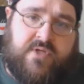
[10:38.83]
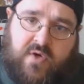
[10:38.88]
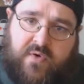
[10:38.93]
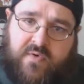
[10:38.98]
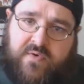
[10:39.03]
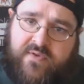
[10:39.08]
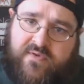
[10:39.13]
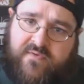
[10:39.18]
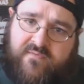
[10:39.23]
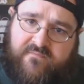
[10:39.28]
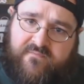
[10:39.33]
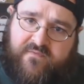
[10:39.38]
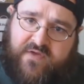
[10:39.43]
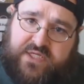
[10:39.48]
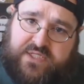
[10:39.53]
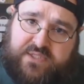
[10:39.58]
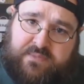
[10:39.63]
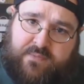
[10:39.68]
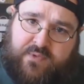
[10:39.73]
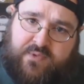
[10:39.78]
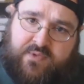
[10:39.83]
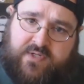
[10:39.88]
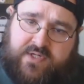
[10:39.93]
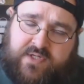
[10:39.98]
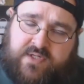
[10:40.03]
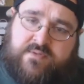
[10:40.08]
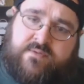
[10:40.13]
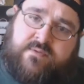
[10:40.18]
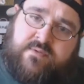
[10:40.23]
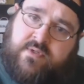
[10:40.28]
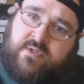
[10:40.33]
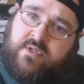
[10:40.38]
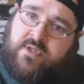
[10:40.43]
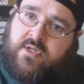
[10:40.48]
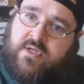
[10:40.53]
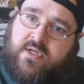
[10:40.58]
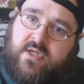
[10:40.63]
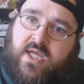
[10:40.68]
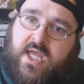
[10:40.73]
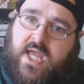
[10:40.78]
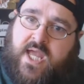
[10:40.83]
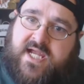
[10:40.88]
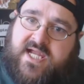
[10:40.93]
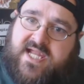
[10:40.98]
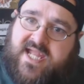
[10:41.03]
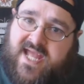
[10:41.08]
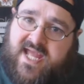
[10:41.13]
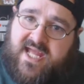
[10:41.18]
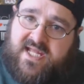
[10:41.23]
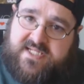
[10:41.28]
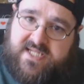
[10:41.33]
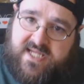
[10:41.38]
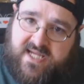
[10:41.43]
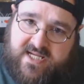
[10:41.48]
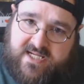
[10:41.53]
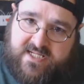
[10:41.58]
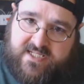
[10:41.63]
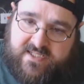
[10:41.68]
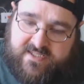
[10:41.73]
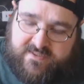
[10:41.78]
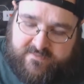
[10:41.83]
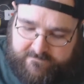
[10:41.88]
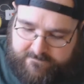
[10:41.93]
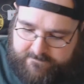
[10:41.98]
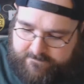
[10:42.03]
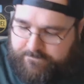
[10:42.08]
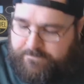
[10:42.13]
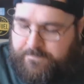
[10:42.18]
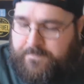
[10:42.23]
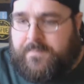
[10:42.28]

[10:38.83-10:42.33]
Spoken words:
go to their Facebook and contact them.